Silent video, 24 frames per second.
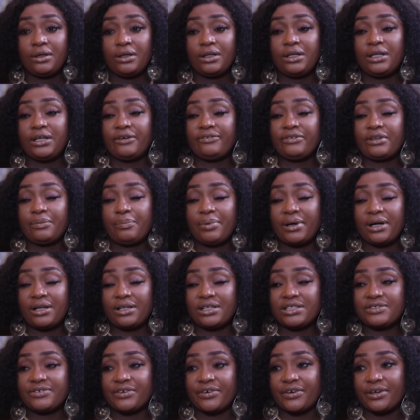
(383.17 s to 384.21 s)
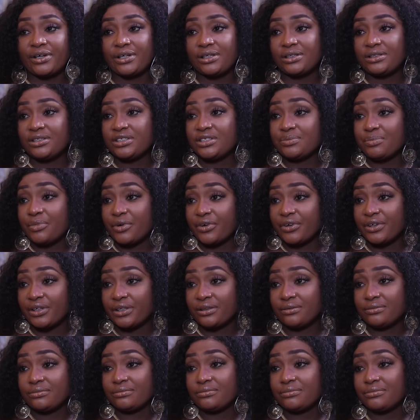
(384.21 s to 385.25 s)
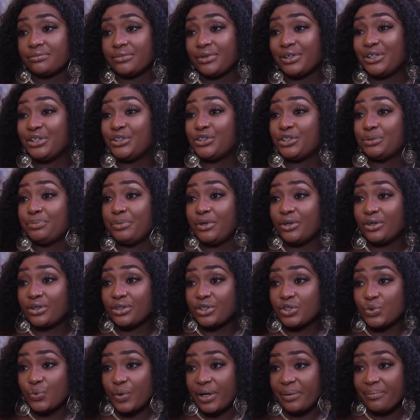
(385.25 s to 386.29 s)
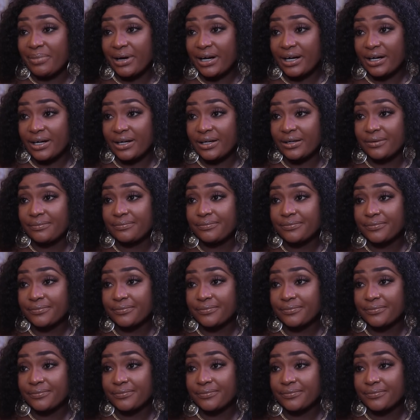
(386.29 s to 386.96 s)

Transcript: He left the palace very early this morning, but he should be on his way back.